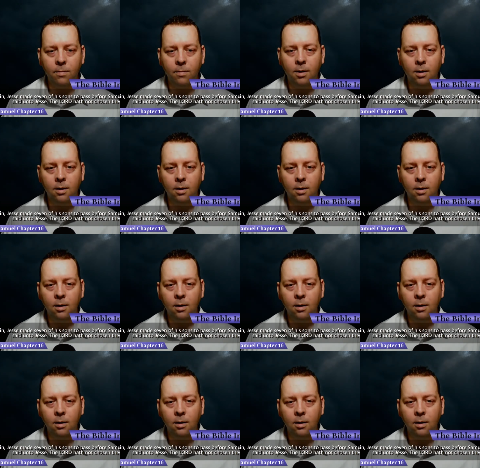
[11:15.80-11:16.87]

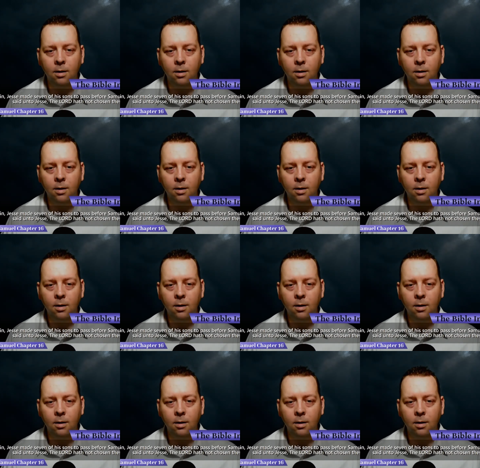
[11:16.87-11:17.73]
[no speech]